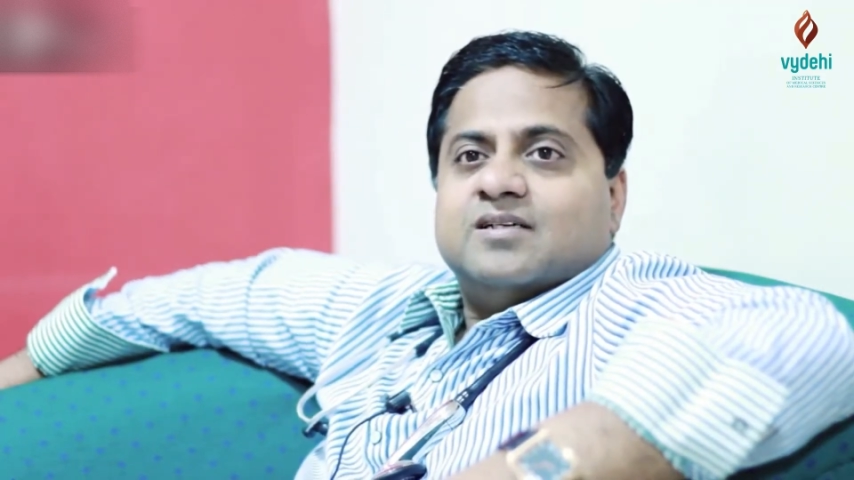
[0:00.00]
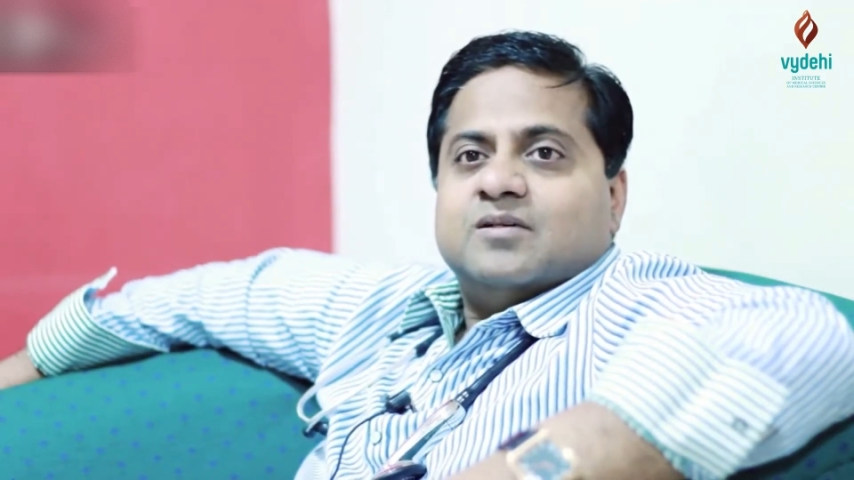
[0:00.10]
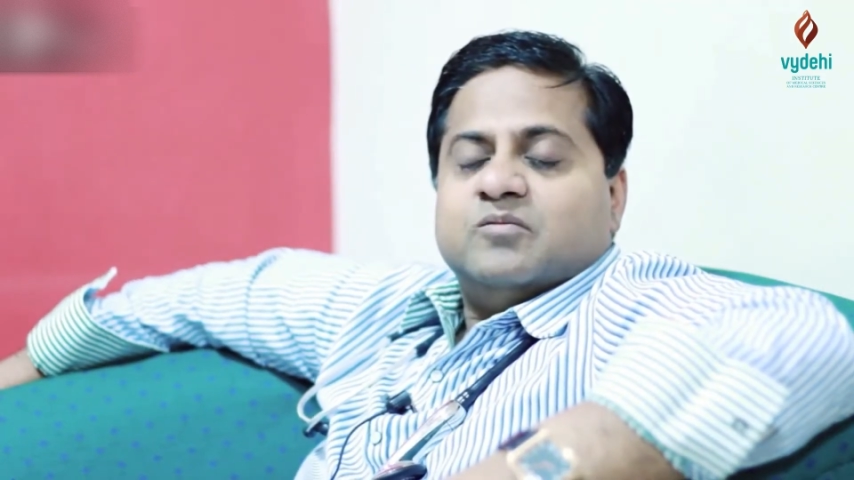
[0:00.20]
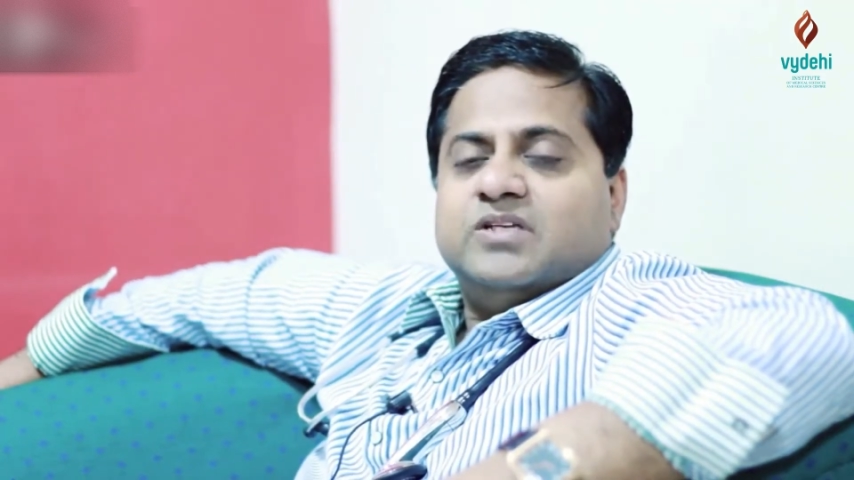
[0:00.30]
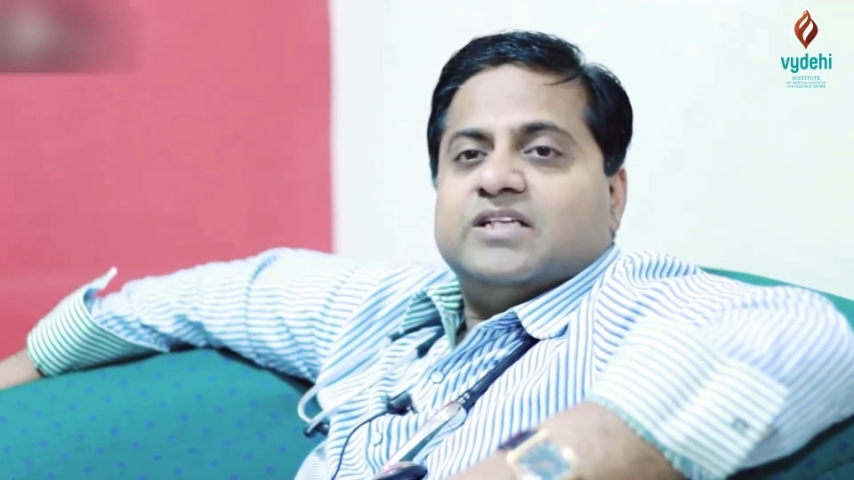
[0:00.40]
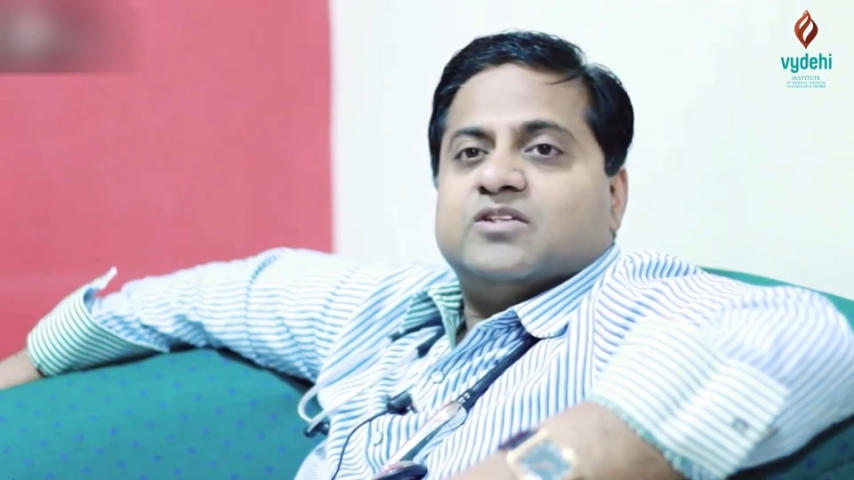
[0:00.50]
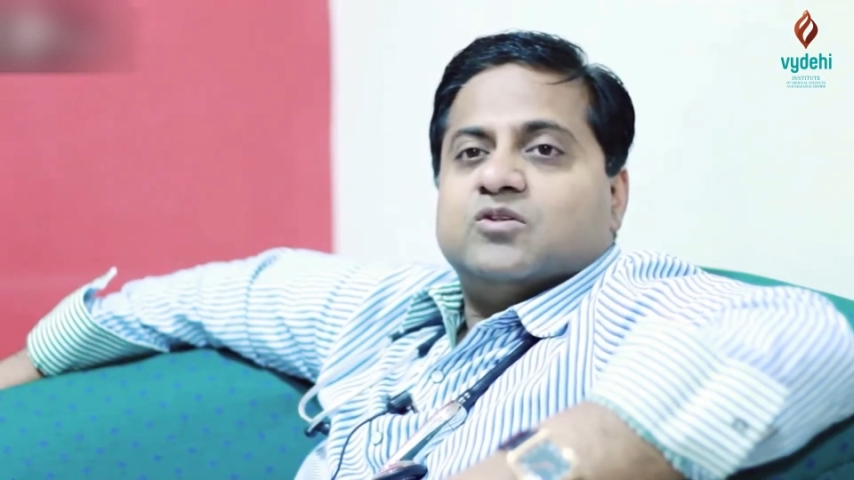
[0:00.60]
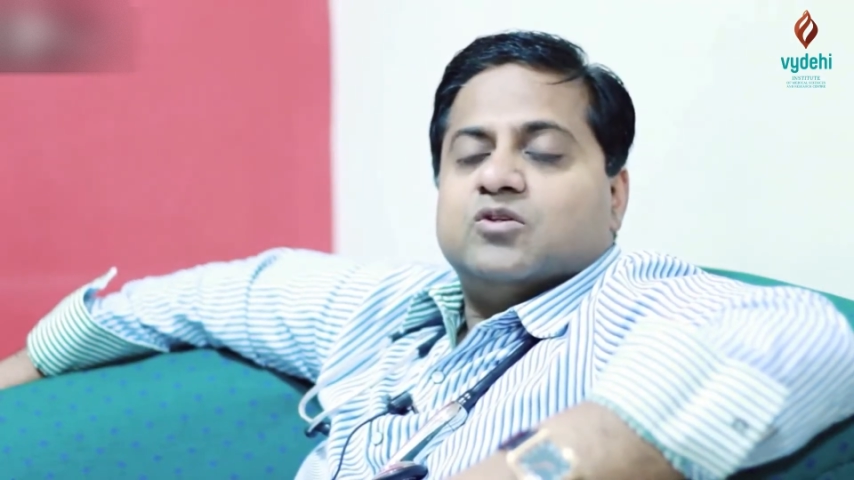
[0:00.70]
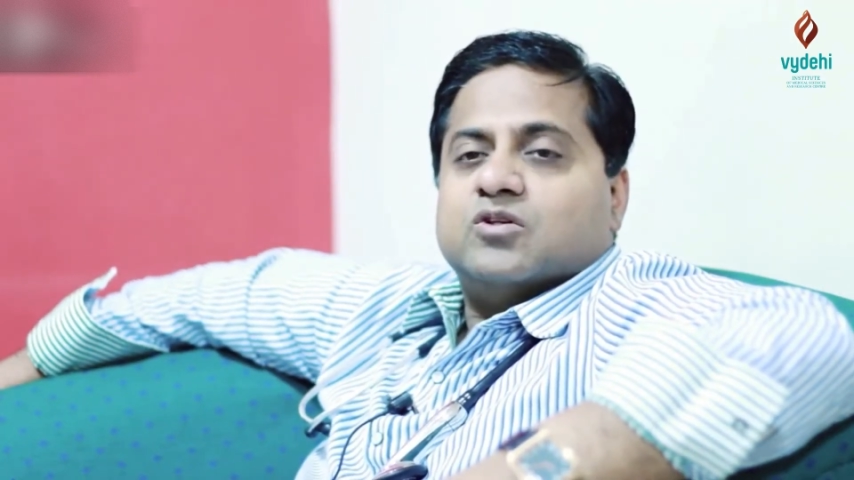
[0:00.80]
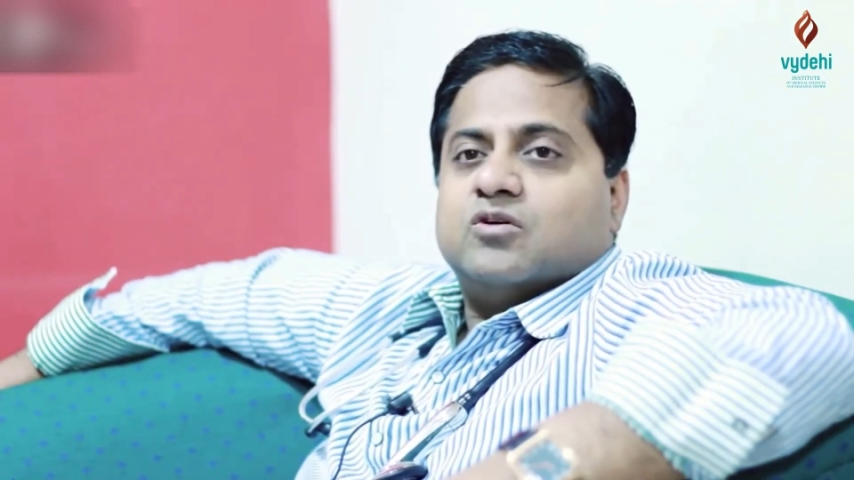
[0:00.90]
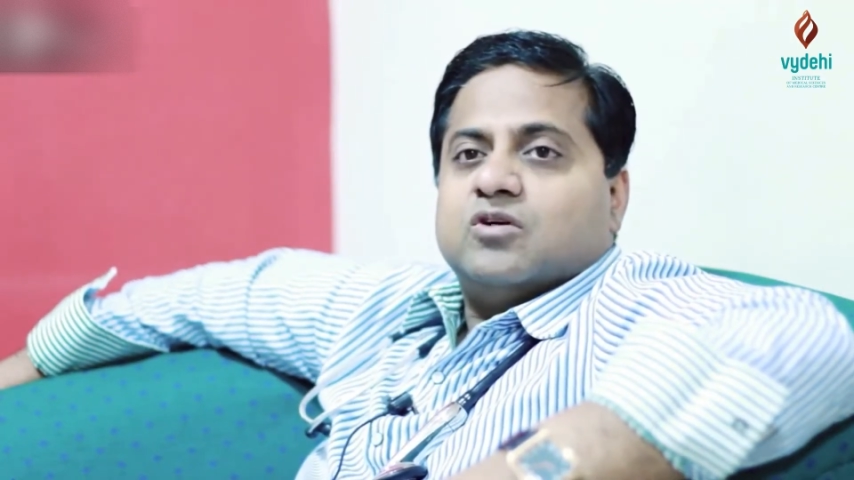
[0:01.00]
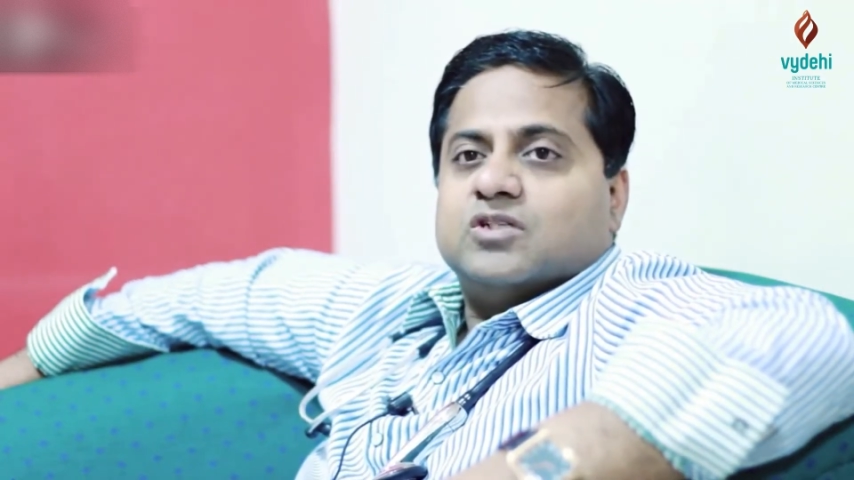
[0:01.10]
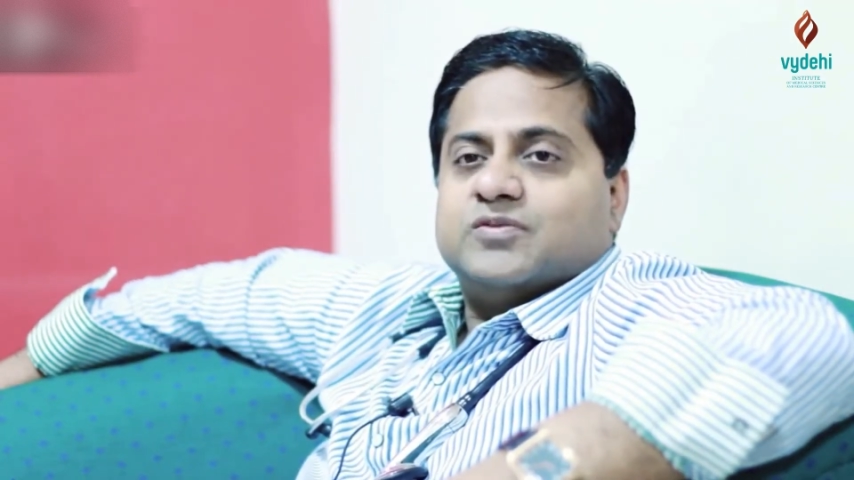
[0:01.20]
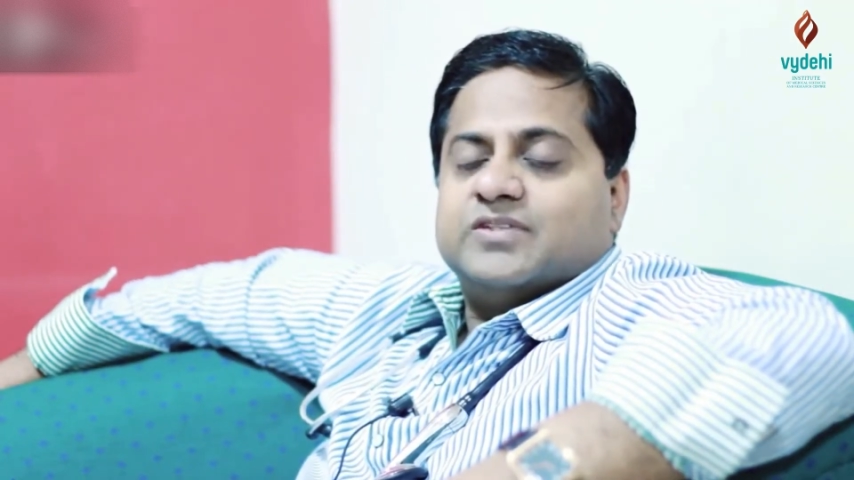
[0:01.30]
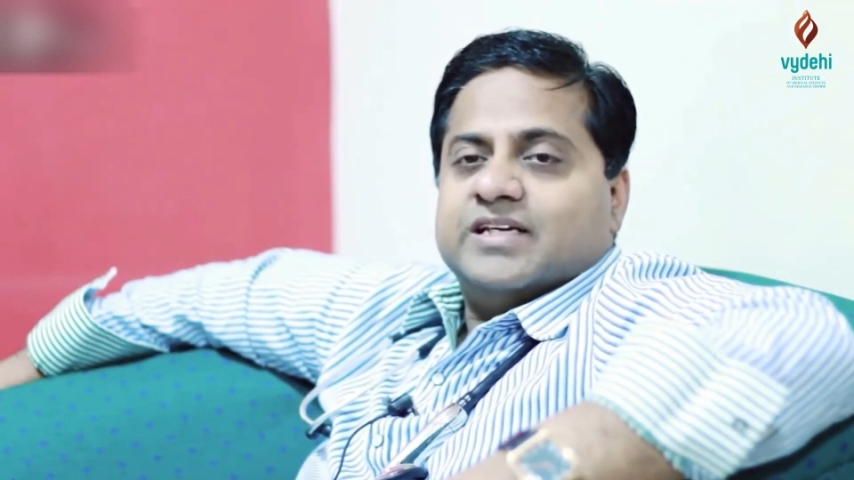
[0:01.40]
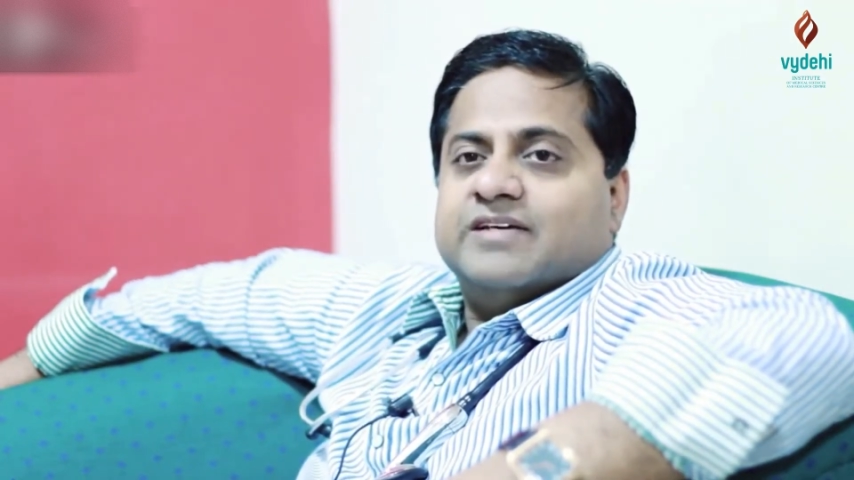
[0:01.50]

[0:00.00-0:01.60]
We need to know the cause for the